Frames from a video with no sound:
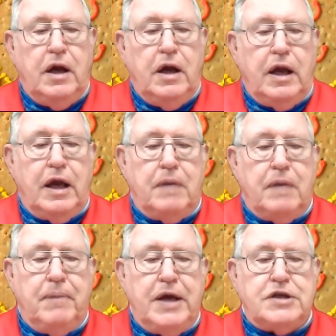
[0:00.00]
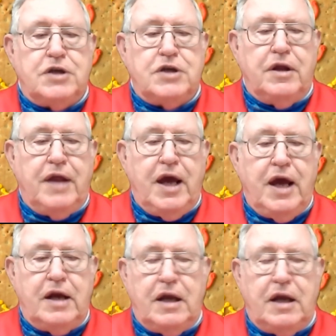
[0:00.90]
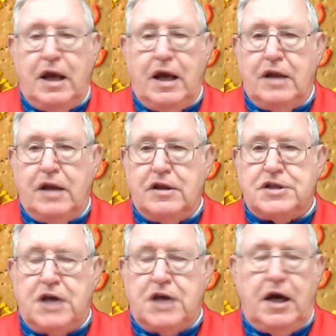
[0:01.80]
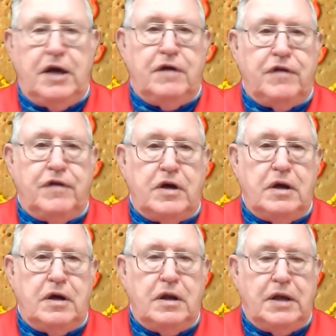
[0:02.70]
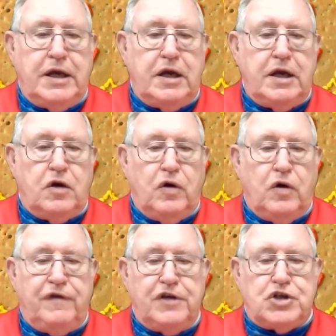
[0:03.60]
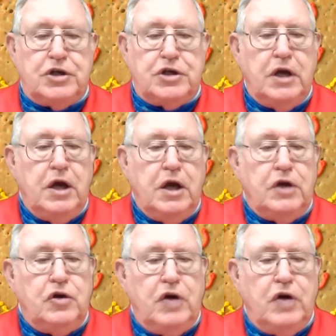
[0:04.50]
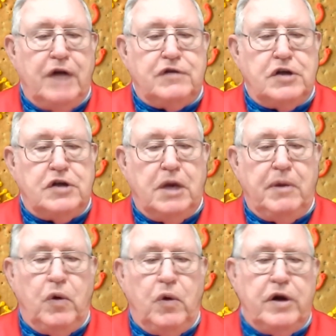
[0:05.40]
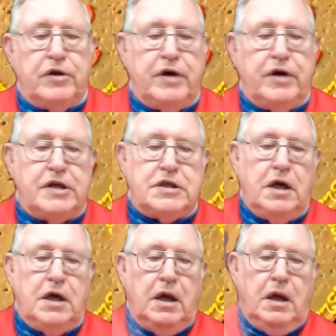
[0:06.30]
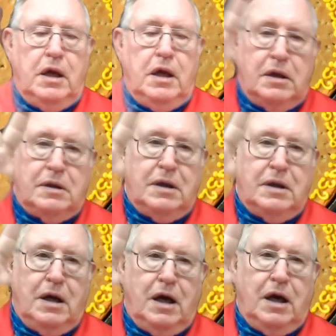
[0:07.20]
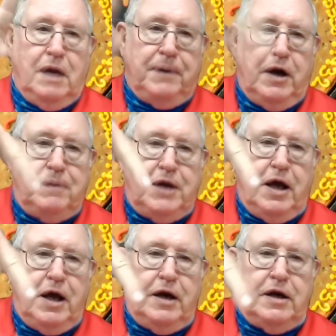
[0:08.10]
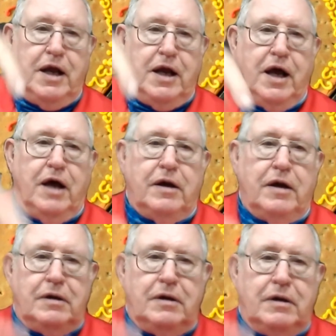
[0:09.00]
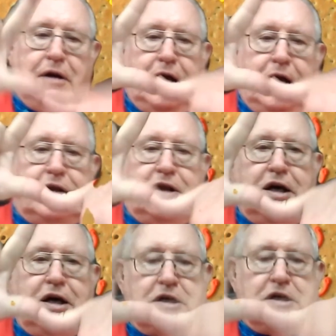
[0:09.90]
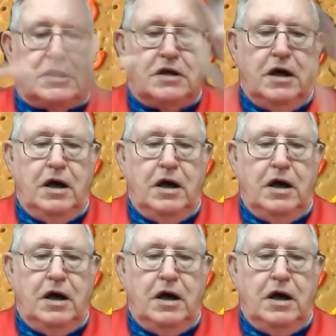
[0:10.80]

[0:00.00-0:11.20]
and based on that and the sign of the leading coefficient, you have to tell me whether it's up and up, down and down, like this,